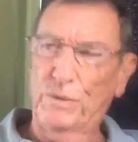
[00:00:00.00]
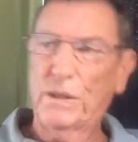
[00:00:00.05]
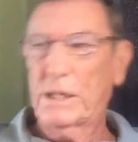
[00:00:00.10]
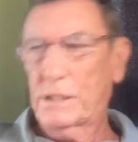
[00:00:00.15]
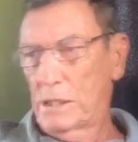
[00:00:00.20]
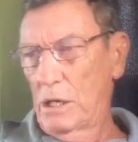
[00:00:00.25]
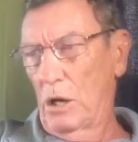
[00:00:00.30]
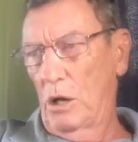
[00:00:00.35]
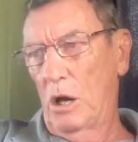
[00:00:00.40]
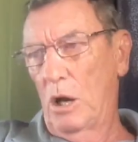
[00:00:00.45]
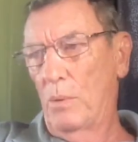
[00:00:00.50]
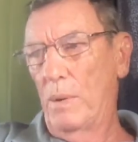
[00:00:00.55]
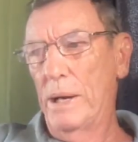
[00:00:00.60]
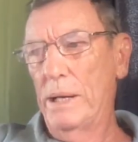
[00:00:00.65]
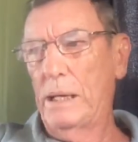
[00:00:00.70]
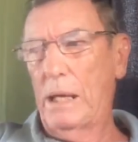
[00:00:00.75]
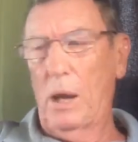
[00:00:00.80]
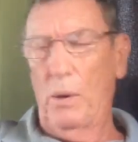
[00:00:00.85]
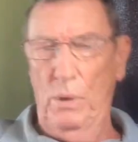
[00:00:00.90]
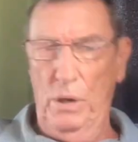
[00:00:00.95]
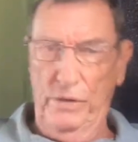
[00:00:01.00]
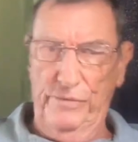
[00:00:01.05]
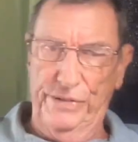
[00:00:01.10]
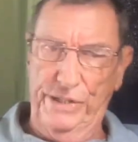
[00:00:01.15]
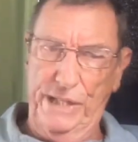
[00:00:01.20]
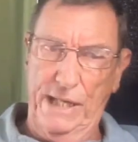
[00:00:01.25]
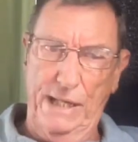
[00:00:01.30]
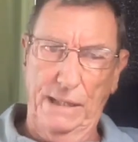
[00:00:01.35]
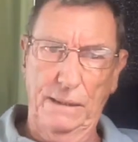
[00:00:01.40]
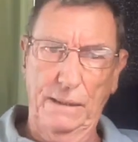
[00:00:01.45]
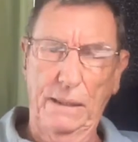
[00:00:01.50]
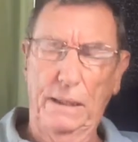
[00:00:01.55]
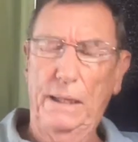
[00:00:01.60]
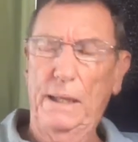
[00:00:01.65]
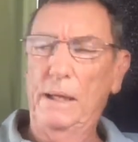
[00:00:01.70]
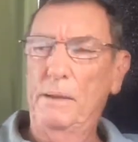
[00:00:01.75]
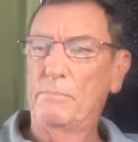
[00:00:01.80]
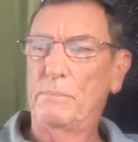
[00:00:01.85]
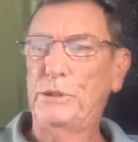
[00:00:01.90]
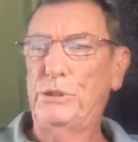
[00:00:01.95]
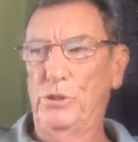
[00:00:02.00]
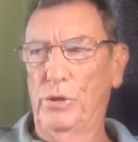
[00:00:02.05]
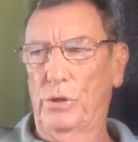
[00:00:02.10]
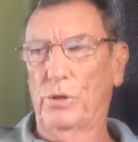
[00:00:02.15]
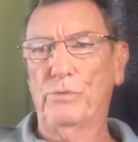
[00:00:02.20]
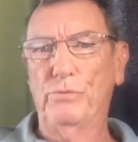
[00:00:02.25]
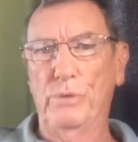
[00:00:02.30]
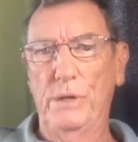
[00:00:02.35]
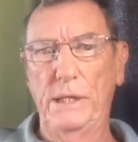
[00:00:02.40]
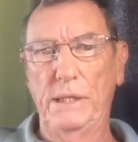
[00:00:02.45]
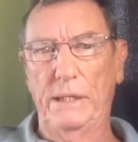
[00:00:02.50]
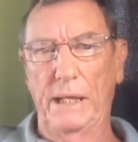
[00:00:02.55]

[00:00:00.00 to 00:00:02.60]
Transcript: So I won't go over that, but you can read